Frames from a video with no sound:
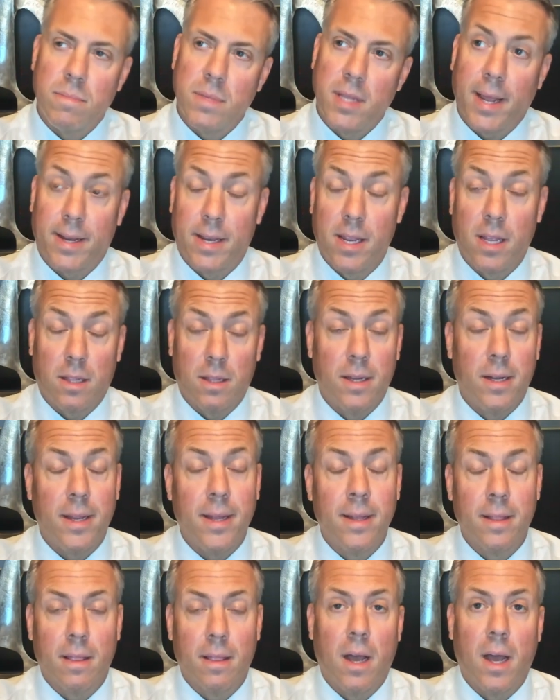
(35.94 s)
technically an
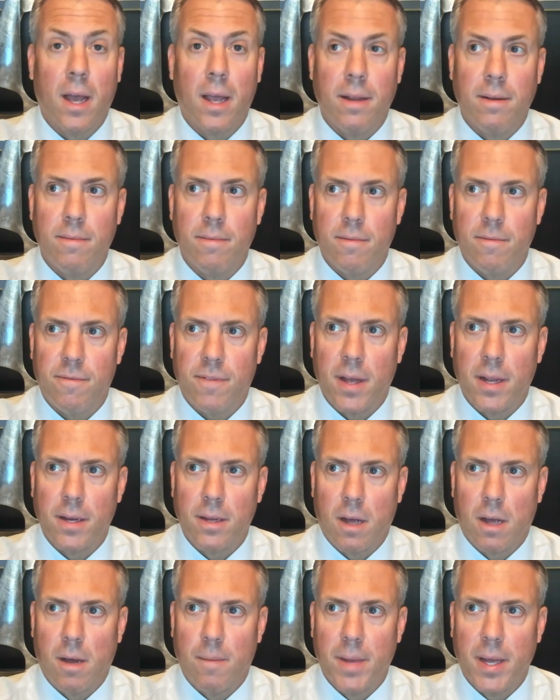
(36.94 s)
inline Fed
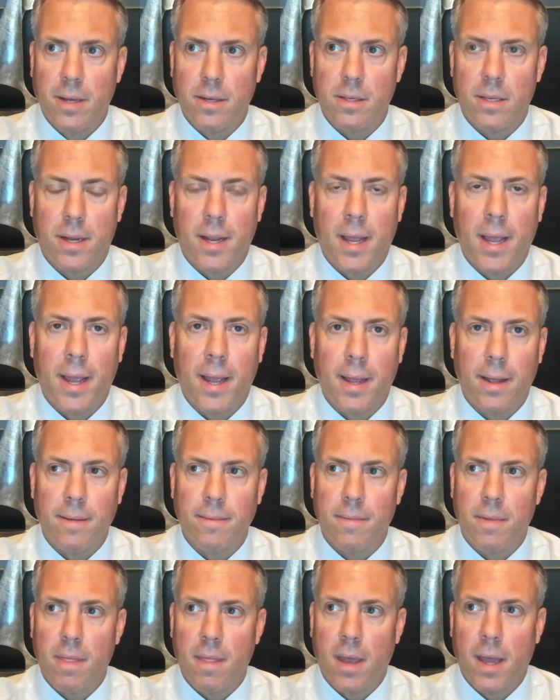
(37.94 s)
comment
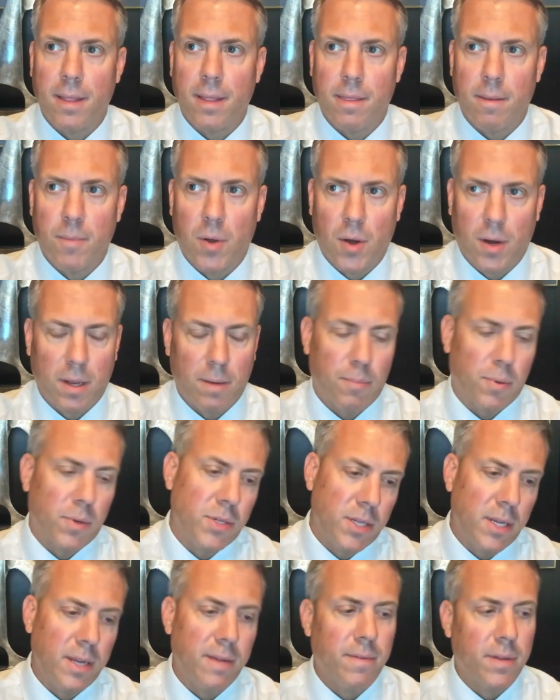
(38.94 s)
today that the market
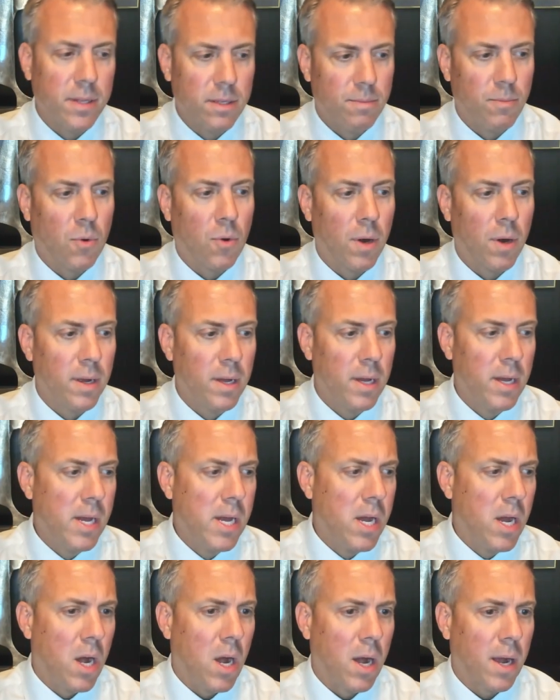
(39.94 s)
perceived as more
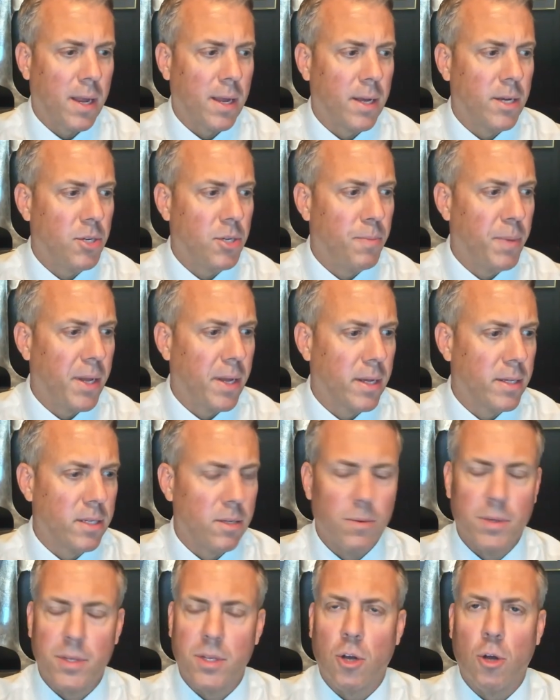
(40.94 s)
hawkish because
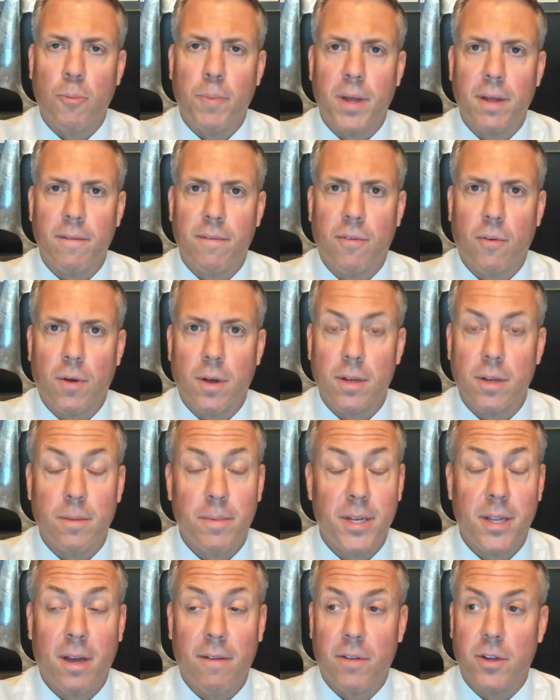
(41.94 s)
it was hoping for it to
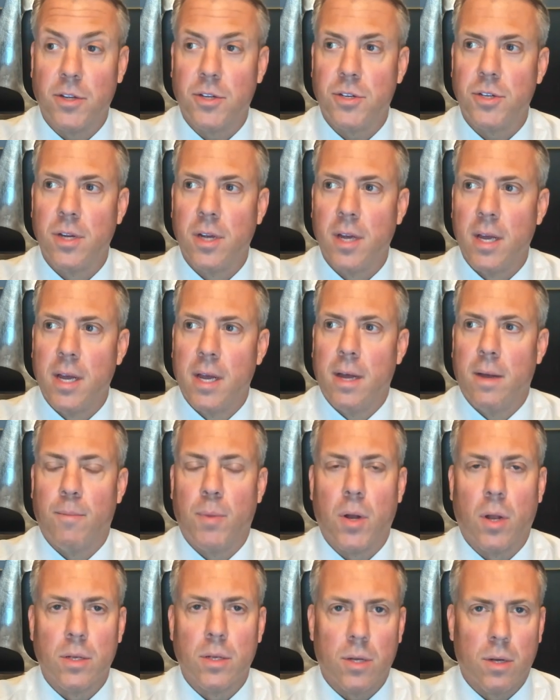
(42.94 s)
be dovish.
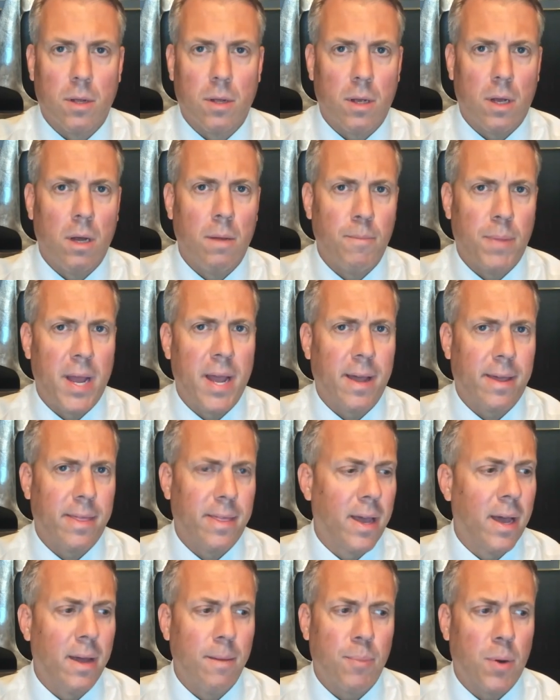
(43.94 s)
But also to unpack
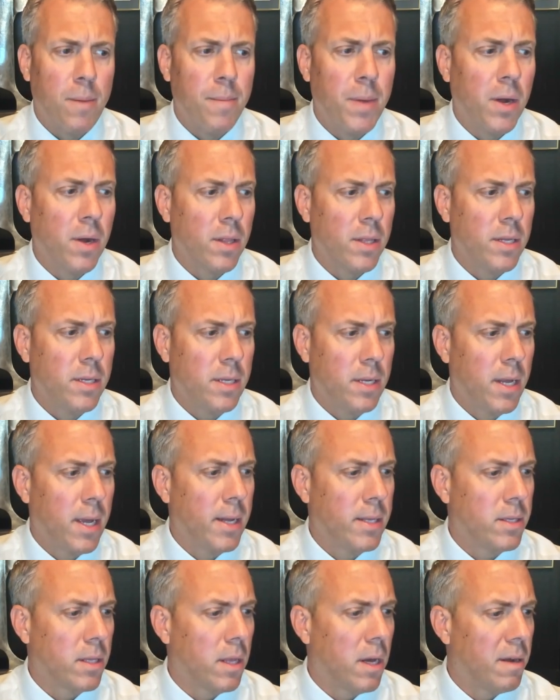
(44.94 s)
that primarily today,
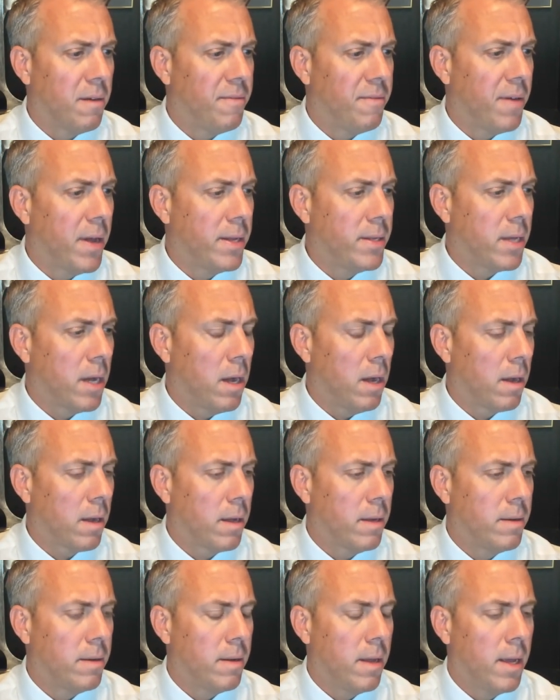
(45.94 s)
it's a lot of Fed talk,
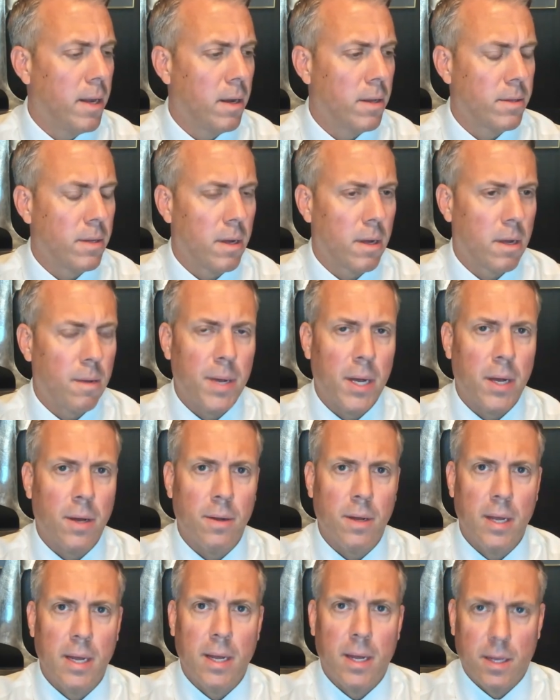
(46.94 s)
and, and I'll talk
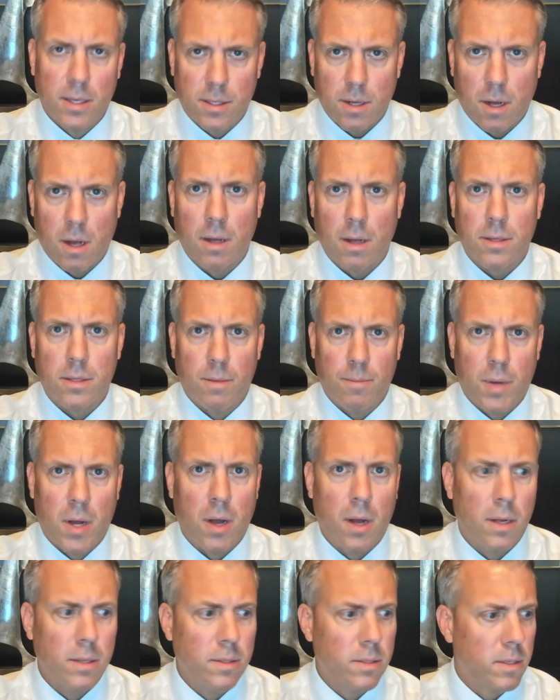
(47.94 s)
about stocks and
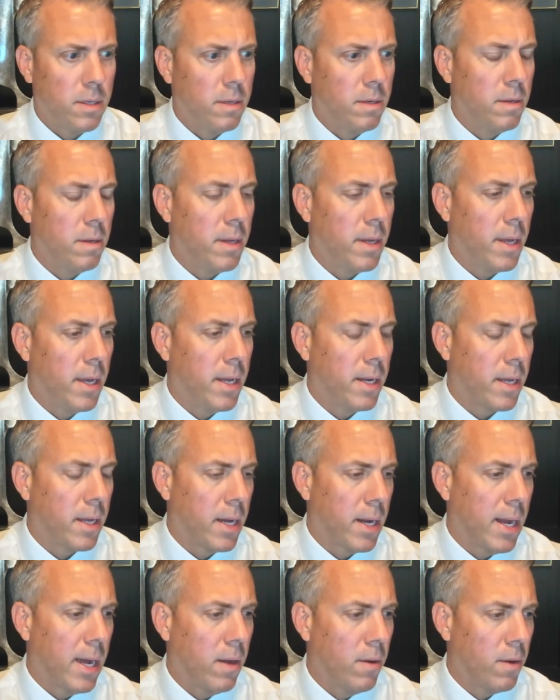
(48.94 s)
bonds and, and
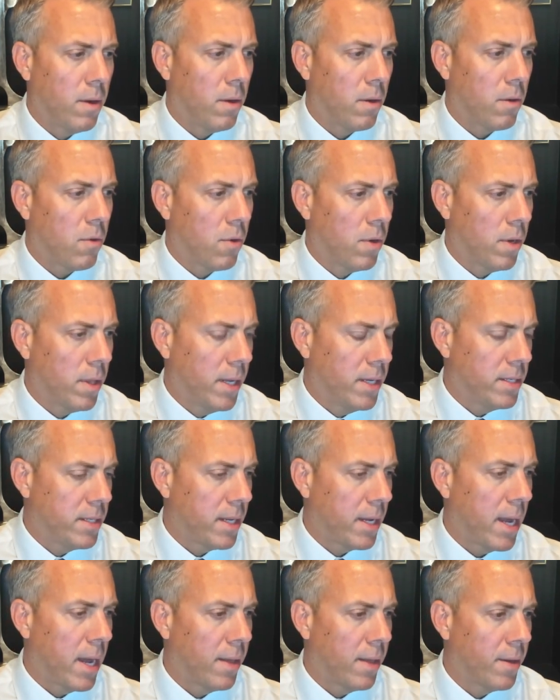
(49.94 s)
kind of how it all correlates
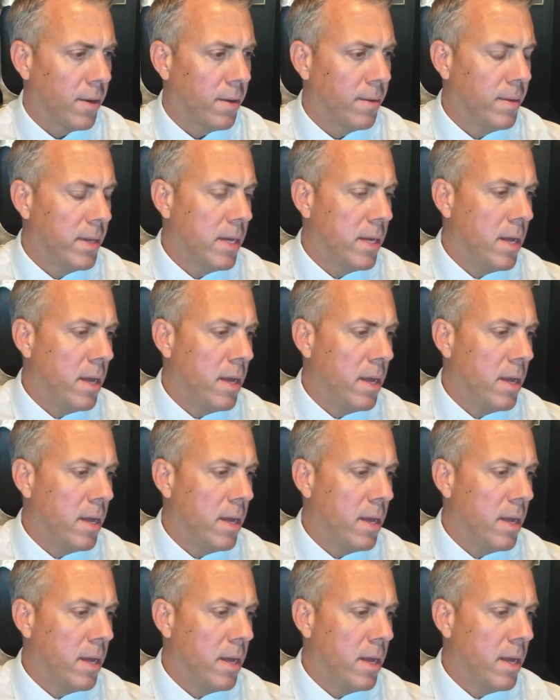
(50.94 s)
together.